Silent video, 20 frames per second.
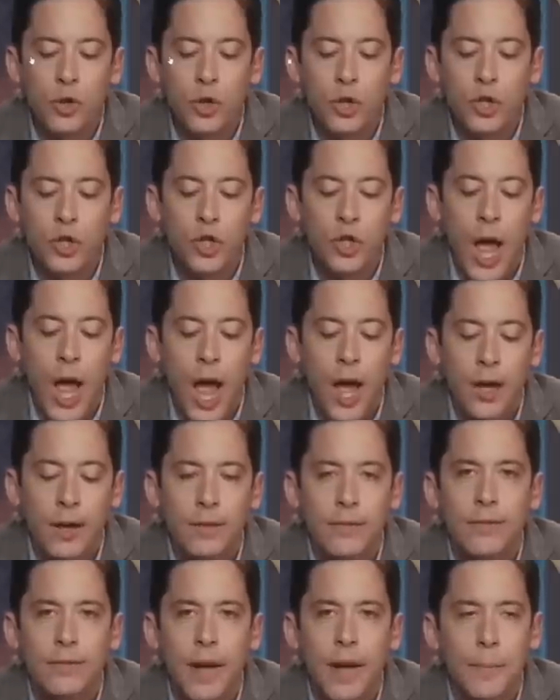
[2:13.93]
Dukes,
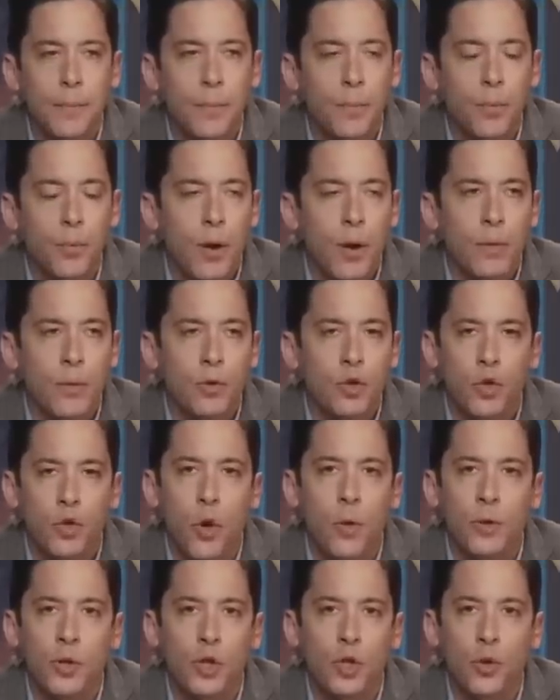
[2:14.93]
I'm
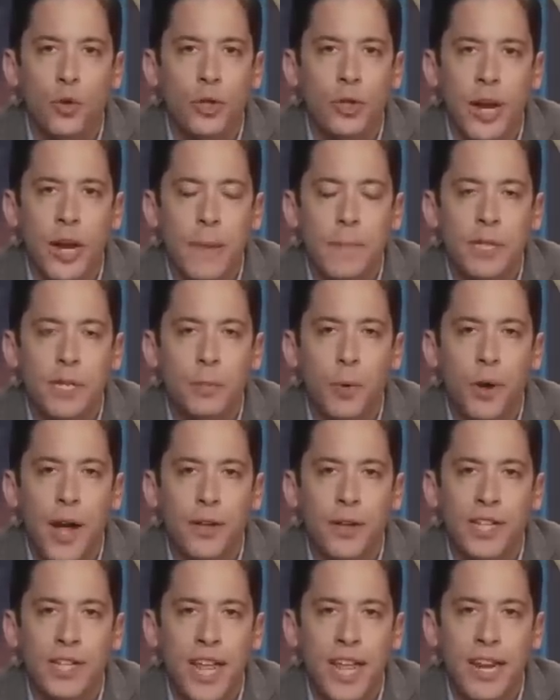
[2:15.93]
almost certain that I'm
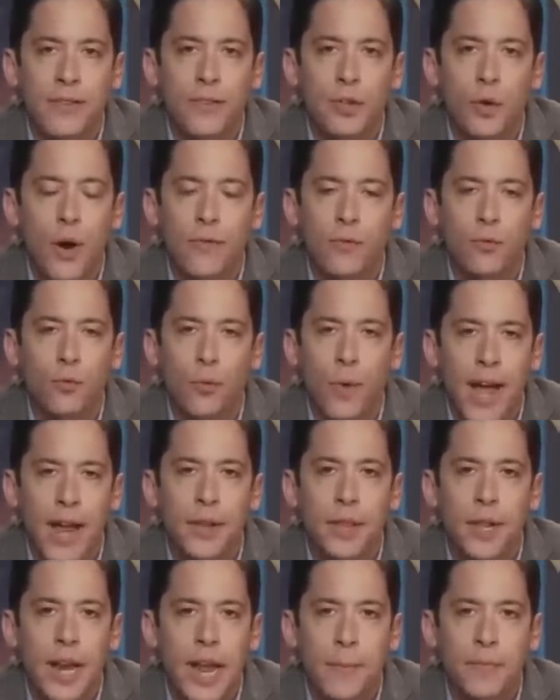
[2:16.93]
mispronouncing that, even though I've
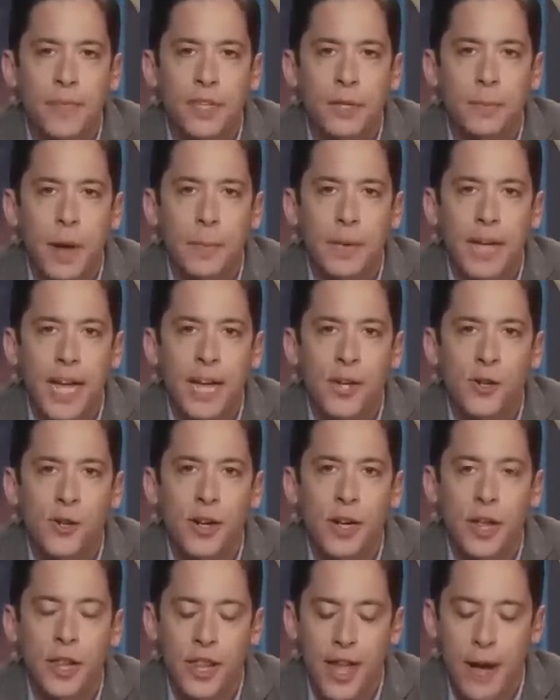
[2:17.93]
read the name of this
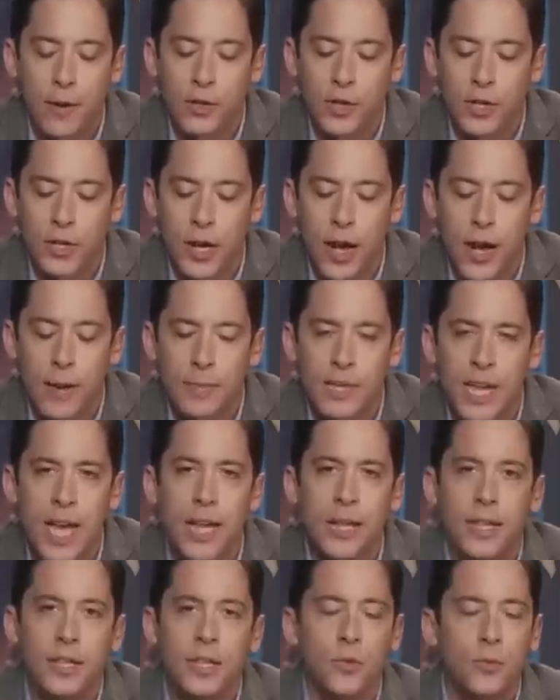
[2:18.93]
publication a thousand times.
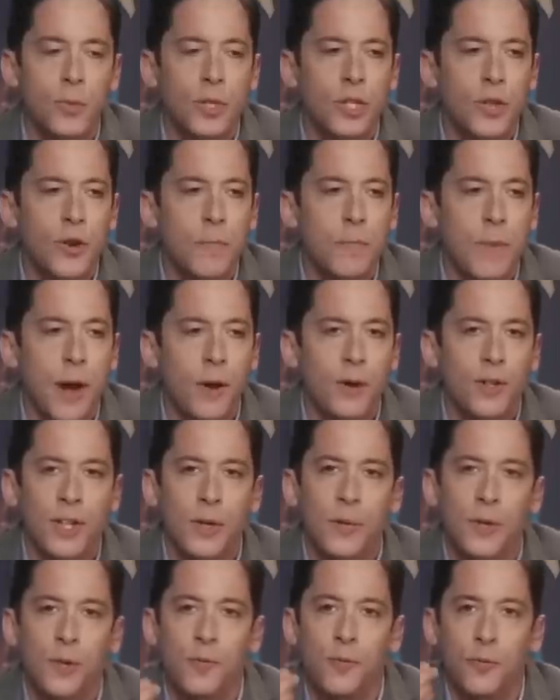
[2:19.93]
This is what's so
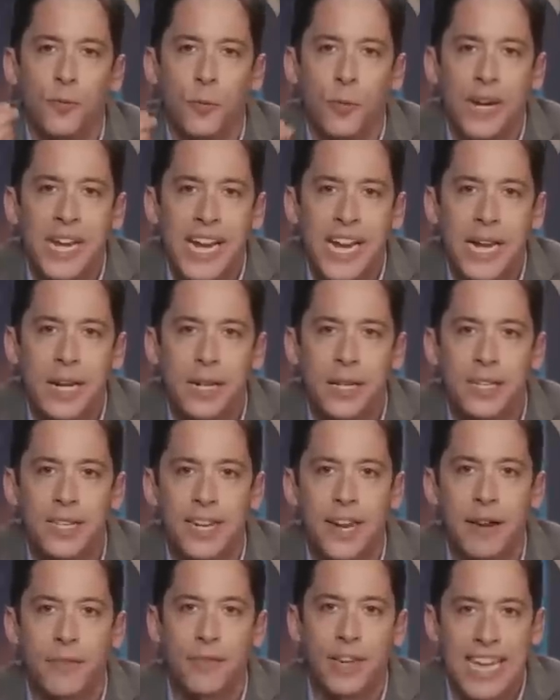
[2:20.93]
embarrassing when you read
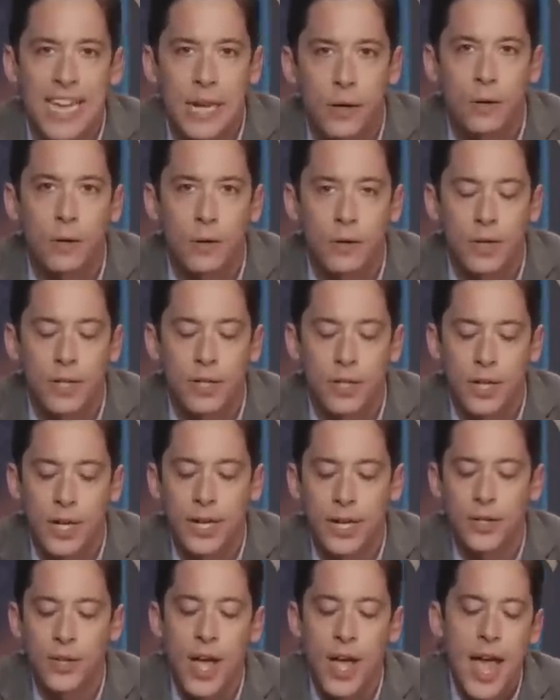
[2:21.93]
instead of hear these
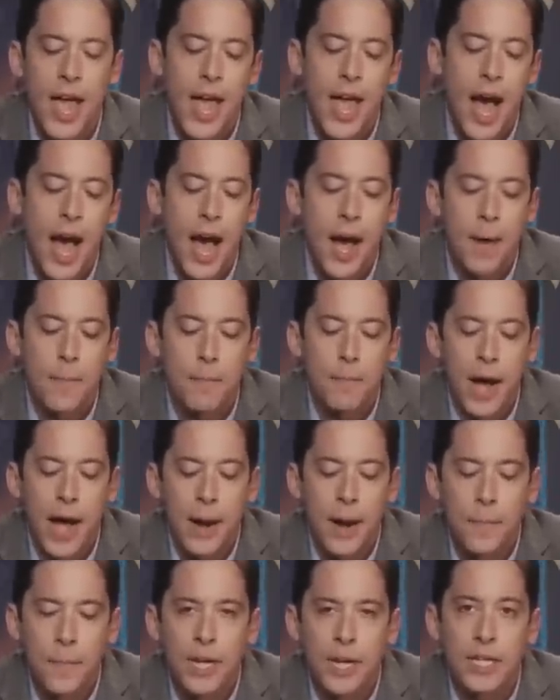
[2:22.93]
things. Uh,
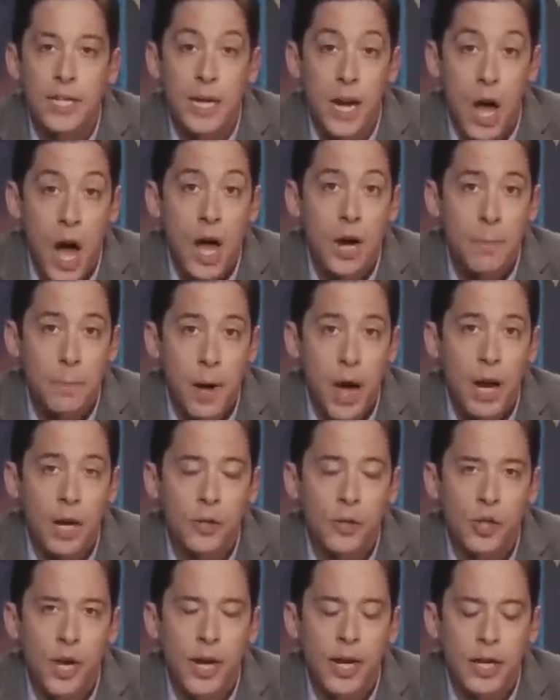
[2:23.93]
but it is an
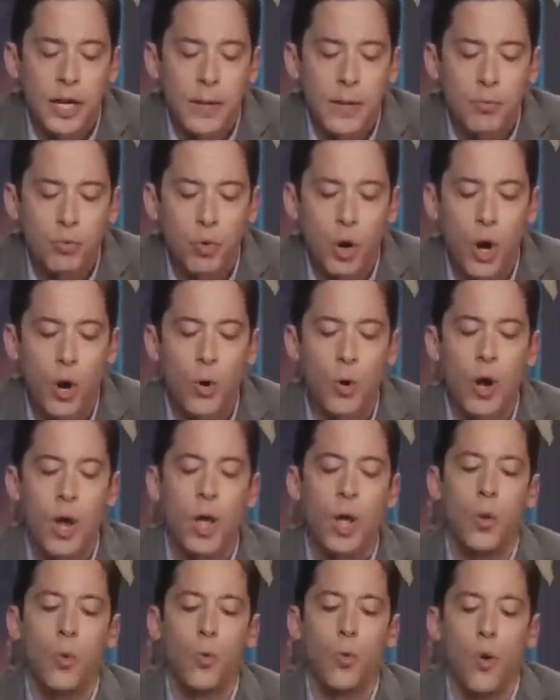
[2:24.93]
unapologetically
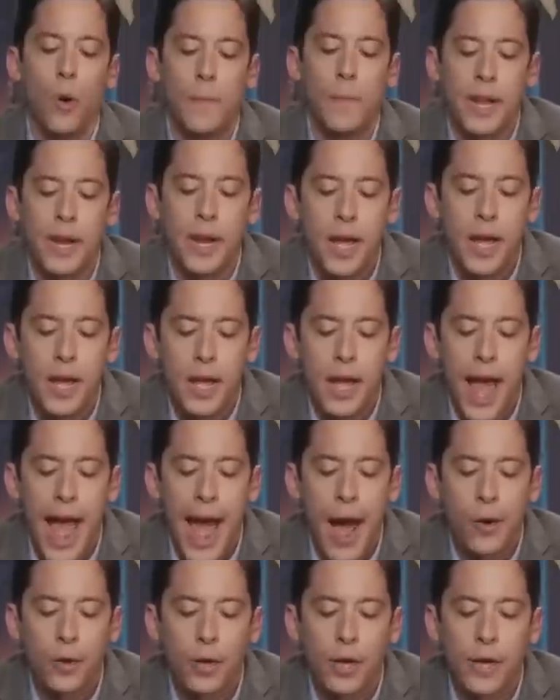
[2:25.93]
pro-woman
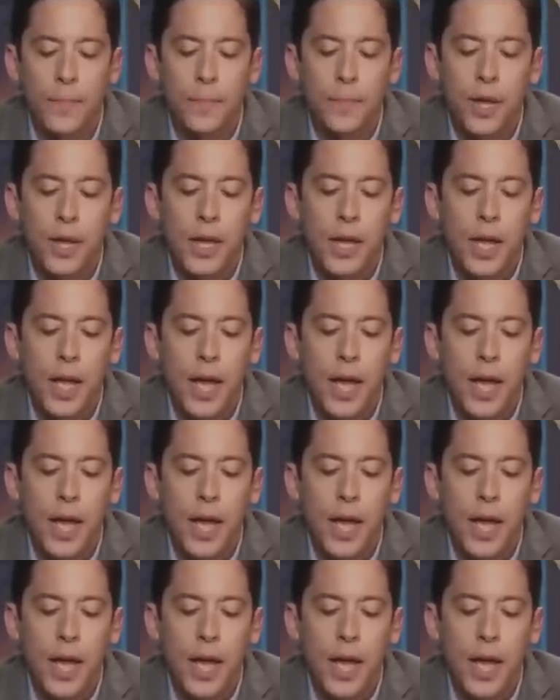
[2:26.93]
outlet